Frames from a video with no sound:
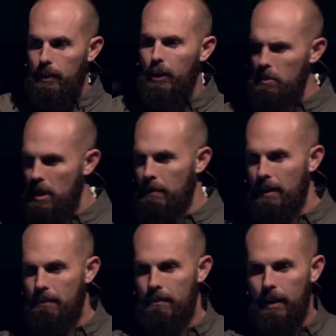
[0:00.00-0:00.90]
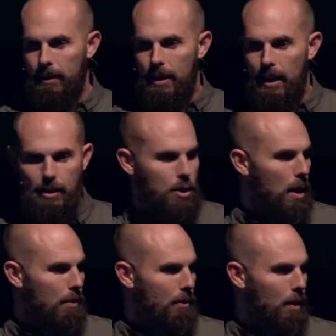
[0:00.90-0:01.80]
you know what I'm talking about? Like, did that
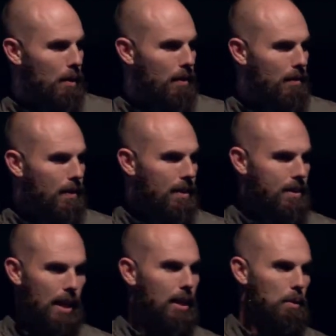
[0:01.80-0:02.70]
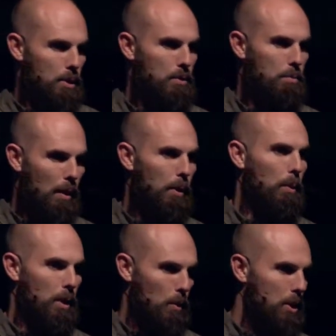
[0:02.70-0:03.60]
describe it very well? Because I thought it was probably
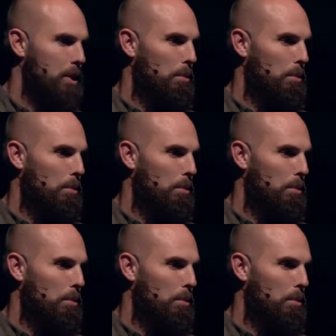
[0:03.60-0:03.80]
one of the worst